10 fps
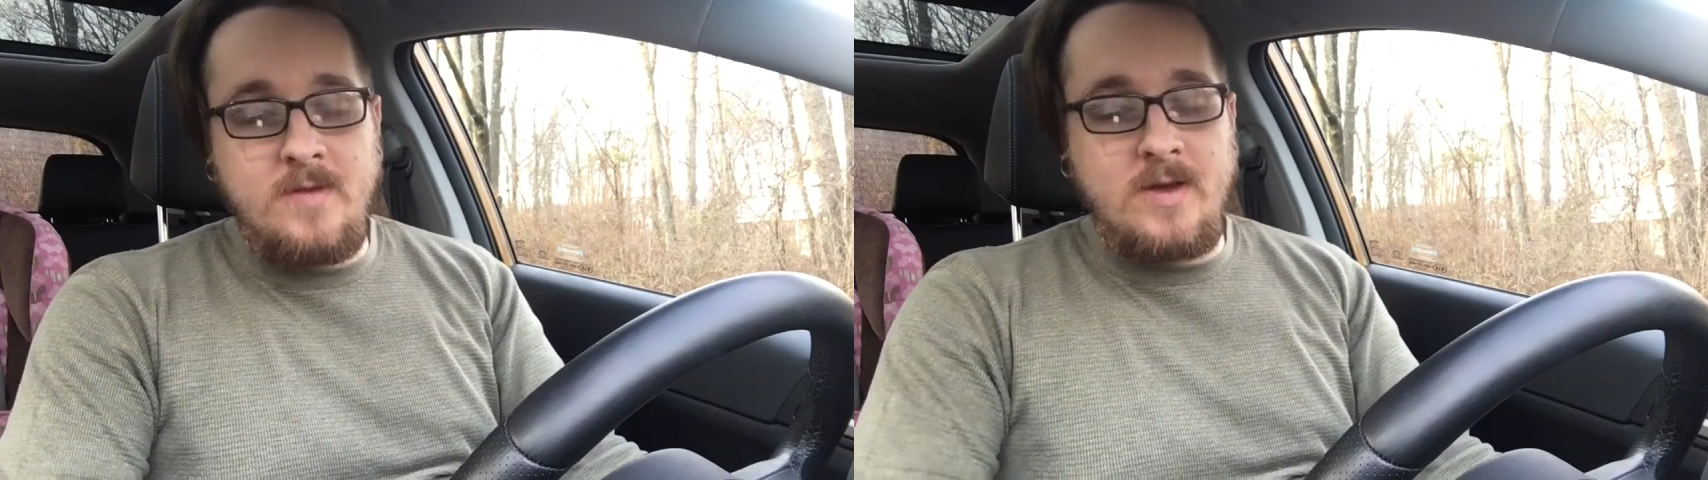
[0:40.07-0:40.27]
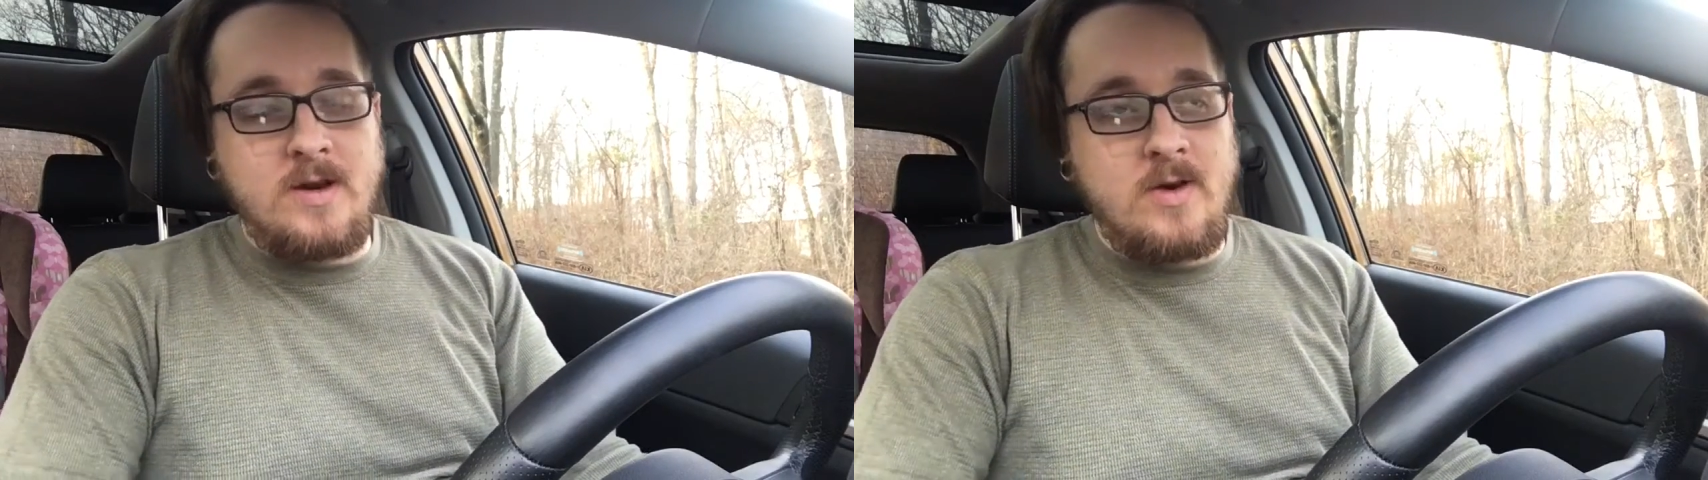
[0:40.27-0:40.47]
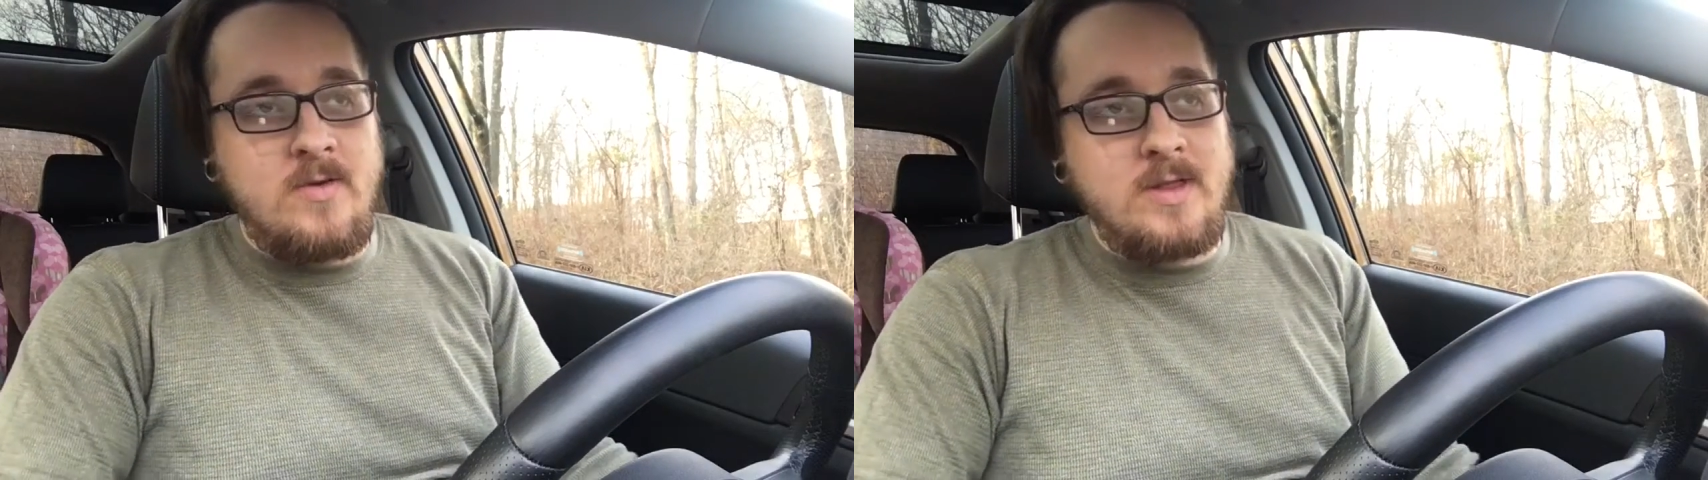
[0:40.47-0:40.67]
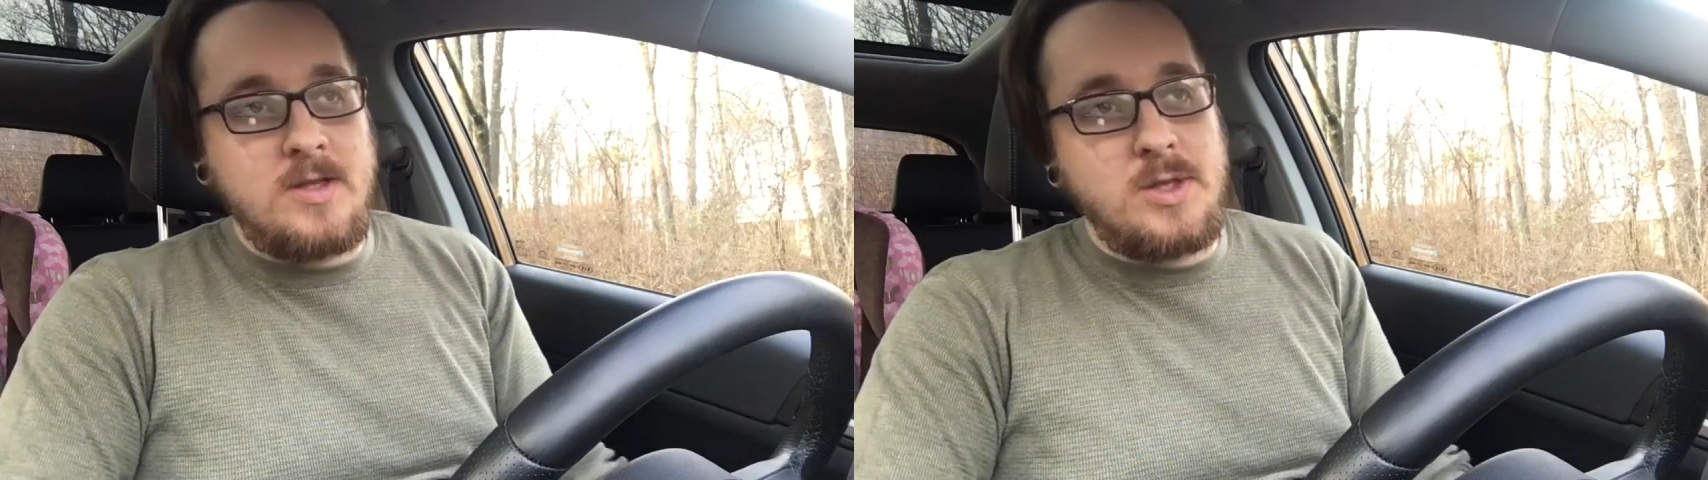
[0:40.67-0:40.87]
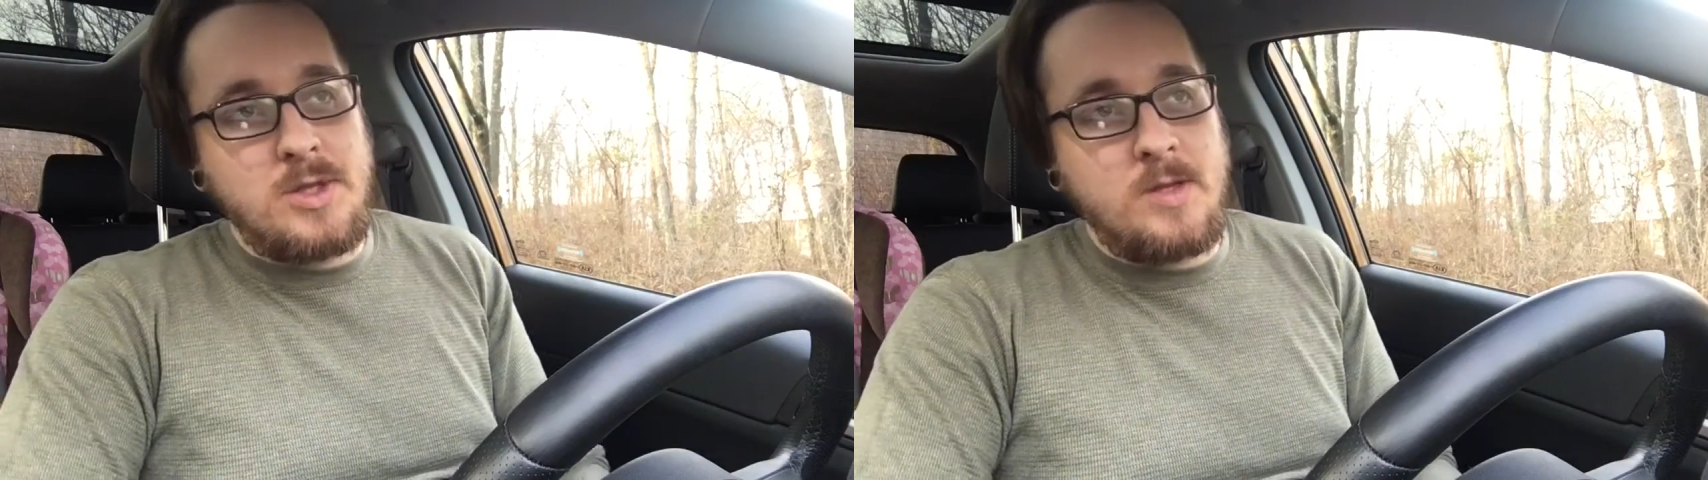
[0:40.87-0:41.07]
I've got a great
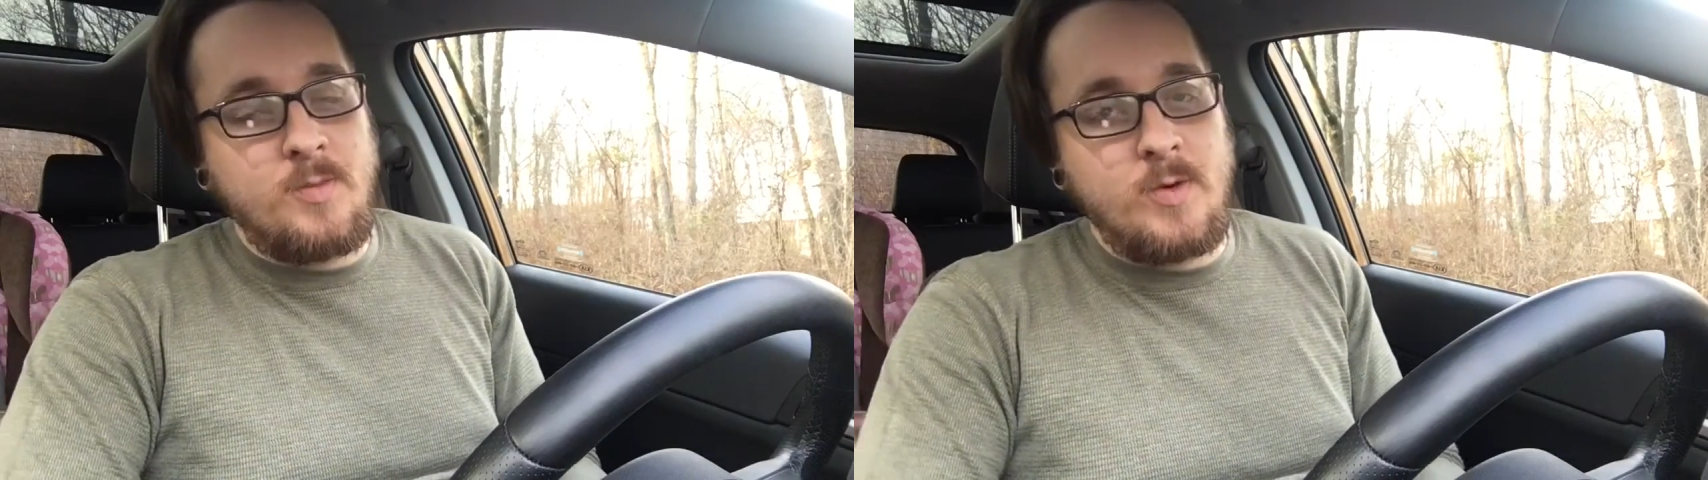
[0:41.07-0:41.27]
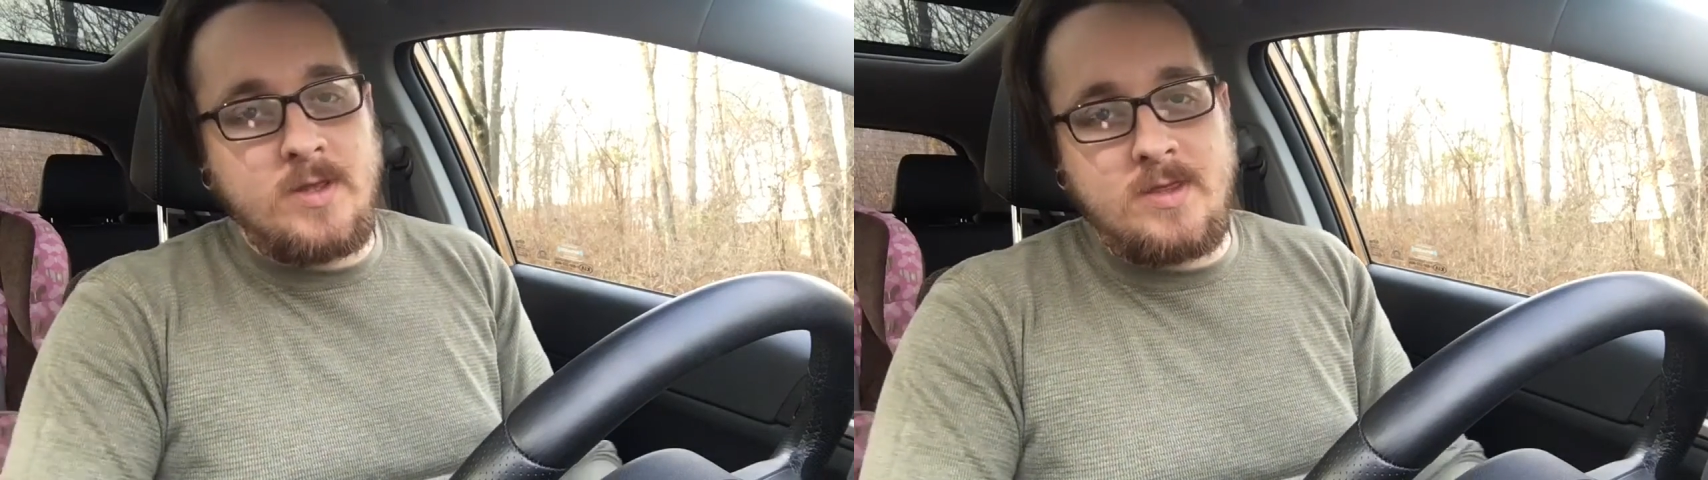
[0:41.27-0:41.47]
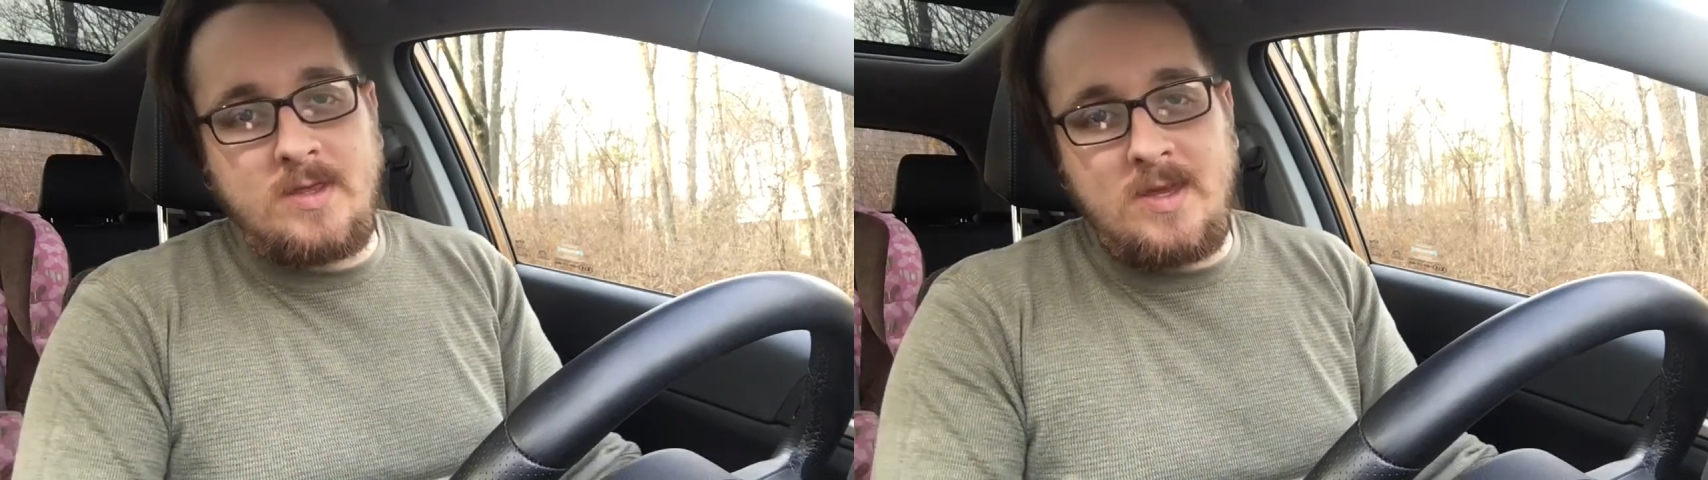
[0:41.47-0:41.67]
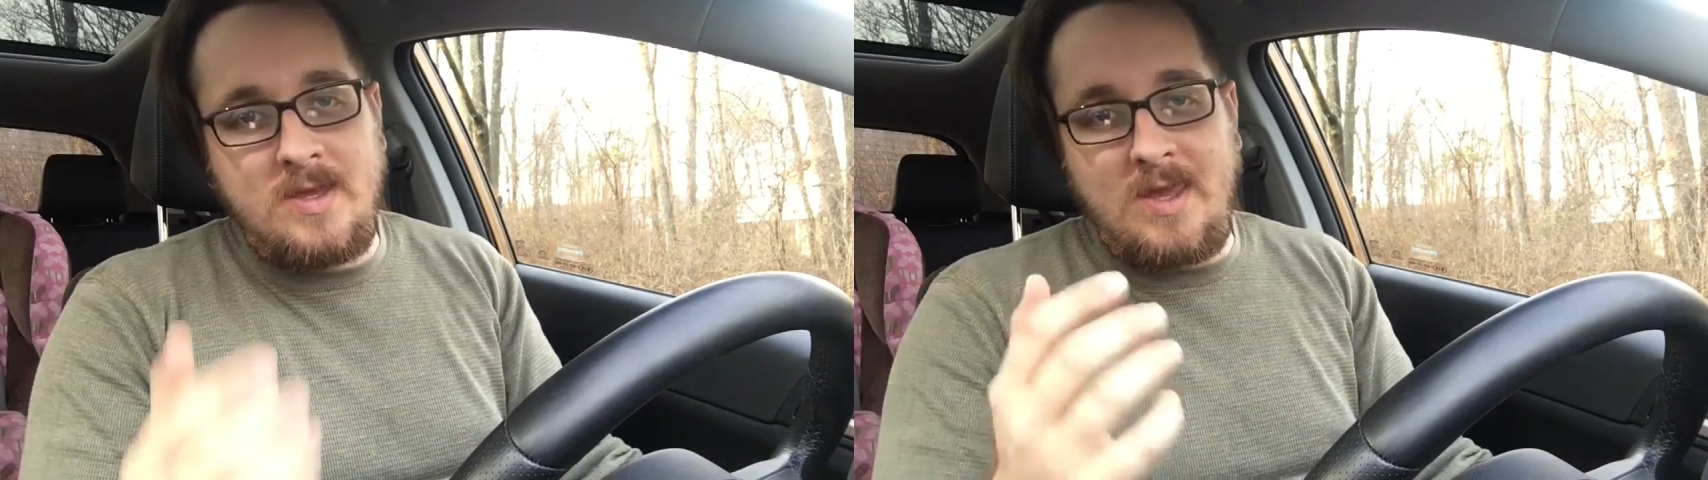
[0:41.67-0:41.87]
relationship with the